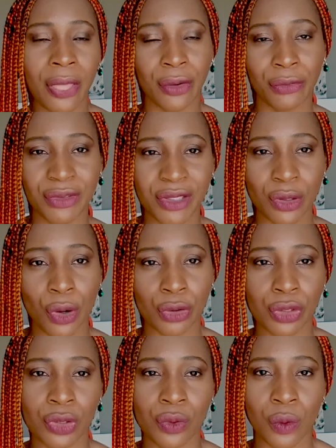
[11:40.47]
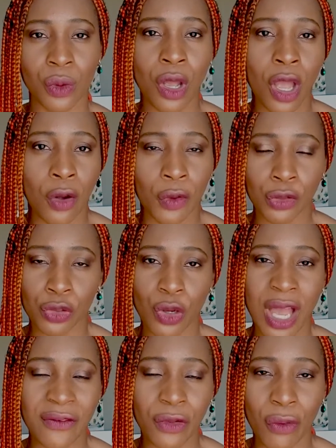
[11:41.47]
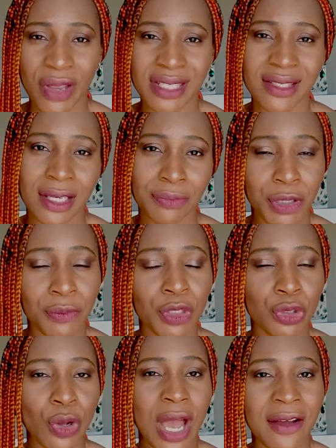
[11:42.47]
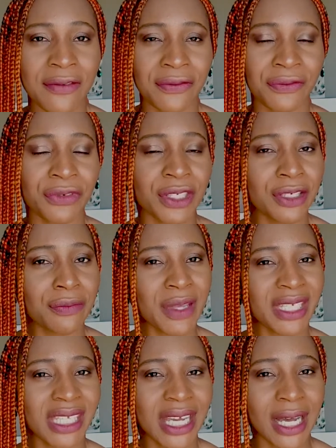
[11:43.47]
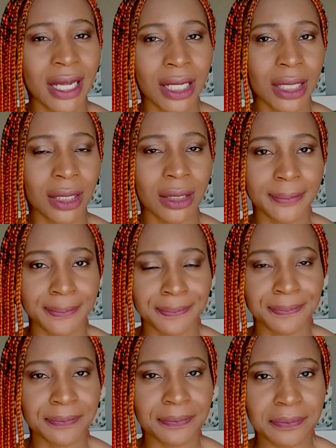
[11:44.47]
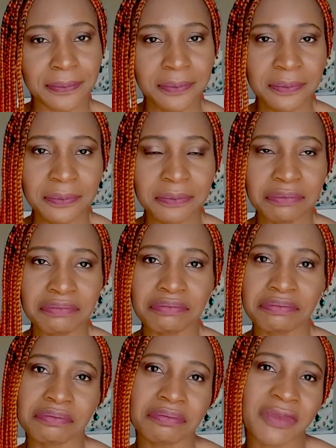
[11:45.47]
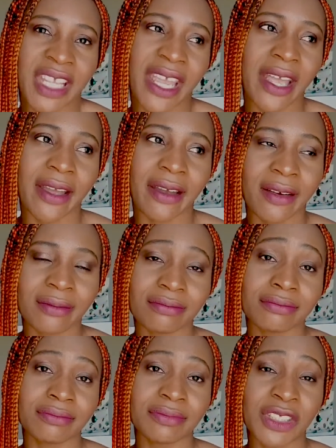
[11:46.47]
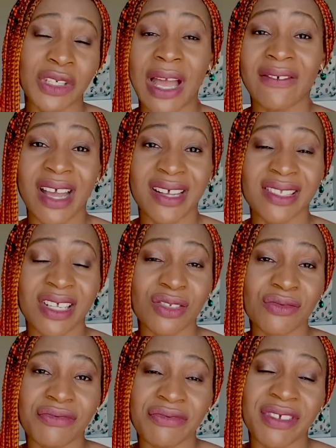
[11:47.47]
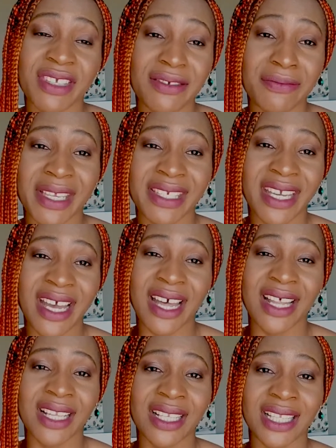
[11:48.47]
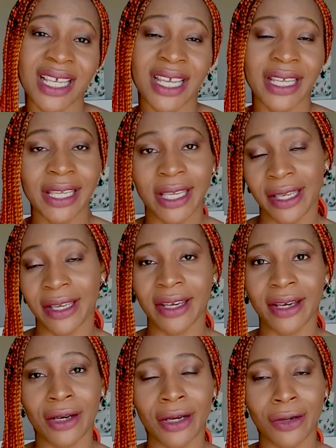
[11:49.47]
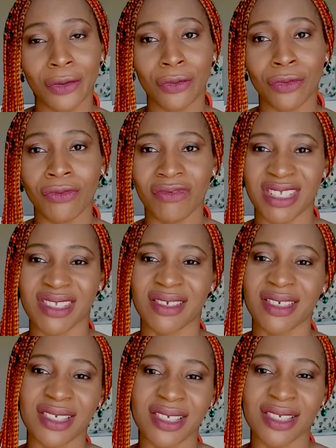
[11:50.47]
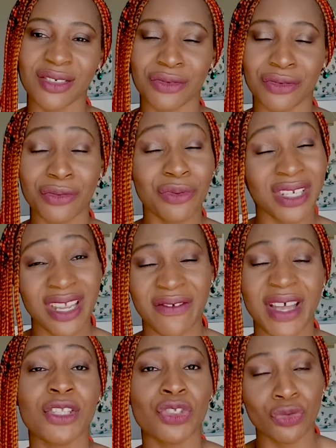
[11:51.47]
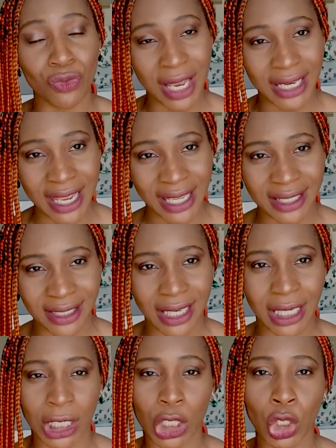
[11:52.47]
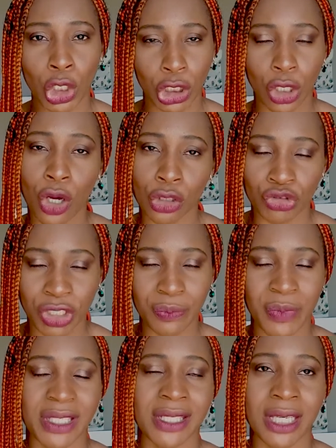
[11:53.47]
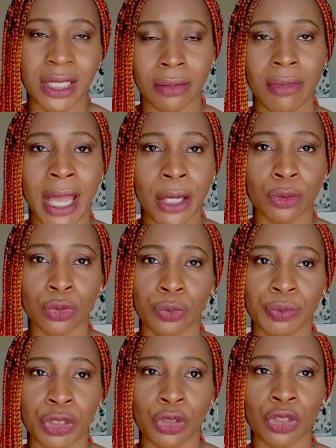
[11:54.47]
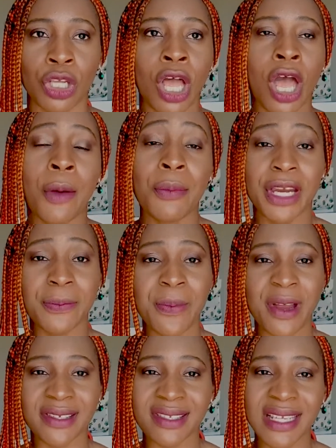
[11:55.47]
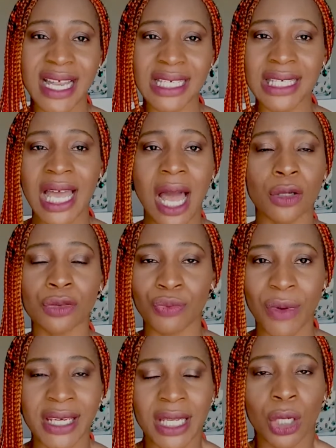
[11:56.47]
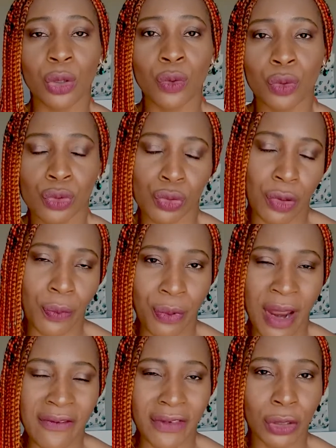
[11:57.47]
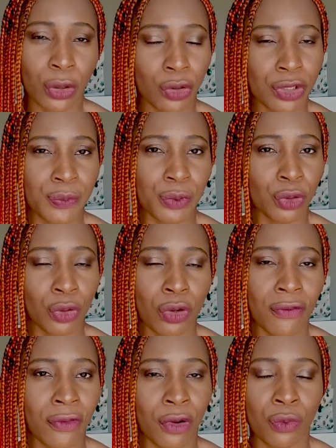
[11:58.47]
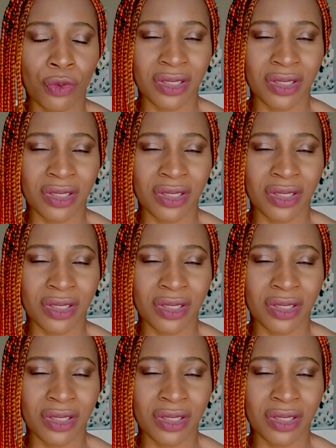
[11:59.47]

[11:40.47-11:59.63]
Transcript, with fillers: the results so once you have your resident permit you have free medical care you have access to free medical care or facility or whatever to an extent not 100% in my own opinion but personally I would rather go to a private hospital for